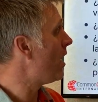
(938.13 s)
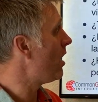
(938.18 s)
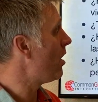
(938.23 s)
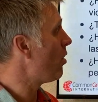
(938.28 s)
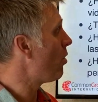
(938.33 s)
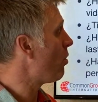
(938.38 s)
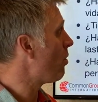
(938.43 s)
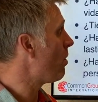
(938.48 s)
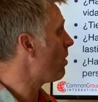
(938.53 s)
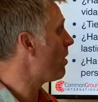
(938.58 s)

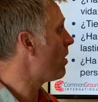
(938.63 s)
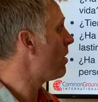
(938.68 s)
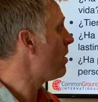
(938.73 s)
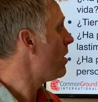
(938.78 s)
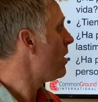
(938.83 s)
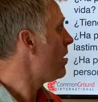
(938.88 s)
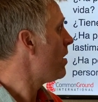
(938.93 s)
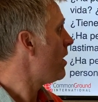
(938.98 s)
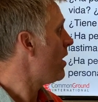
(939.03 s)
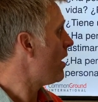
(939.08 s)
or
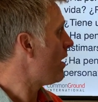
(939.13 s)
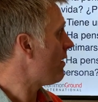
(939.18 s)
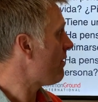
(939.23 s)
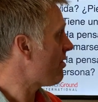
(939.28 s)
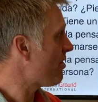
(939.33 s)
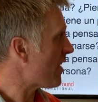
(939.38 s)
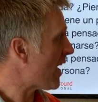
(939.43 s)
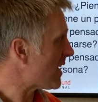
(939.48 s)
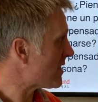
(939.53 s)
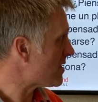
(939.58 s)

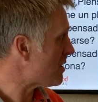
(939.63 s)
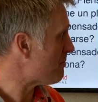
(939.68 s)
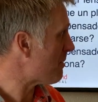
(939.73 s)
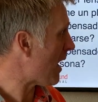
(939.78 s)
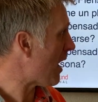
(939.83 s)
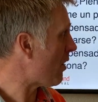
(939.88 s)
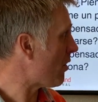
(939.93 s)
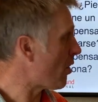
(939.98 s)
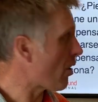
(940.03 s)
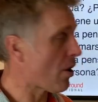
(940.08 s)
thoughts
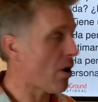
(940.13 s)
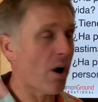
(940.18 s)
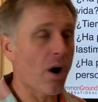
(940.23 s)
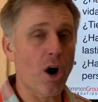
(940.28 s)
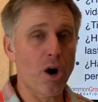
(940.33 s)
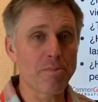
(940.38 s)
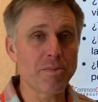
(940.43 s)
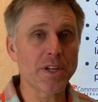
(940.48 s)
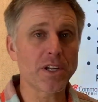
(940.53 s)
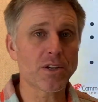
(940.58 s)
about
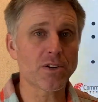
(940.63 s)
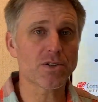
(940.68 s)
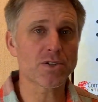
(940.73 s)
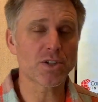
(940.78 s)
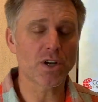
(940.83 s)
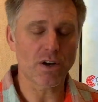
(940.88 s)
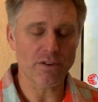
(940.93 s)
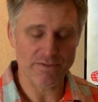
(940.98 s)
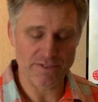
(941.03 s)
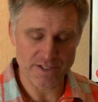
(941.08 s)
harming
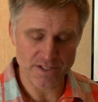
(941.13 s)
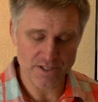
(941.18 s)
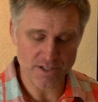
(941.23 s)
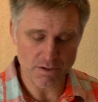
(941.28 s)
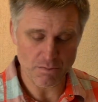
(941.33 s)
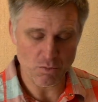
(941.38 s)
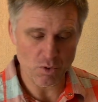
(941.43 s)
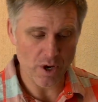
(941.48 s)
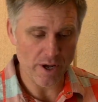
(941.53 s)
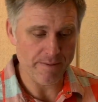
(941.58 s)
yourself in
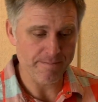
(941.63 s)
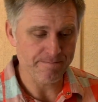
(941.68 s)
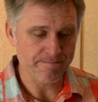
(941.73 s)
some way?